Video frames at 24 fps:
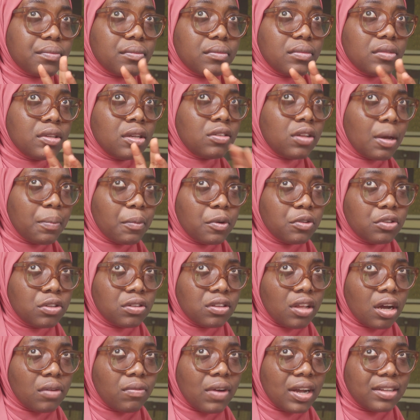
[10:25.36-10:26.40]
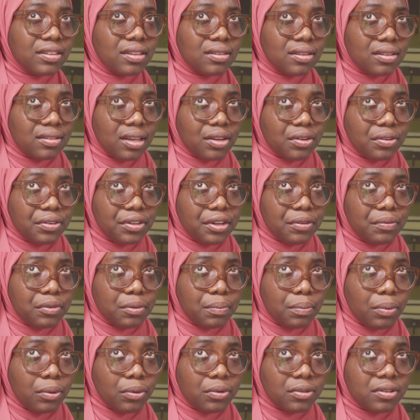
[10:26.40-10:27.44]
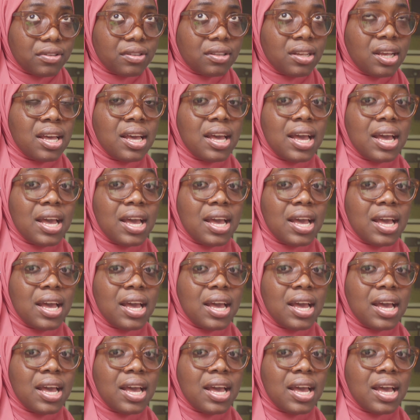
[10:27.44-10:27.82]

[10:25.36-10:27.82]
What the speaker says: So I'm going to start writing the second year reports.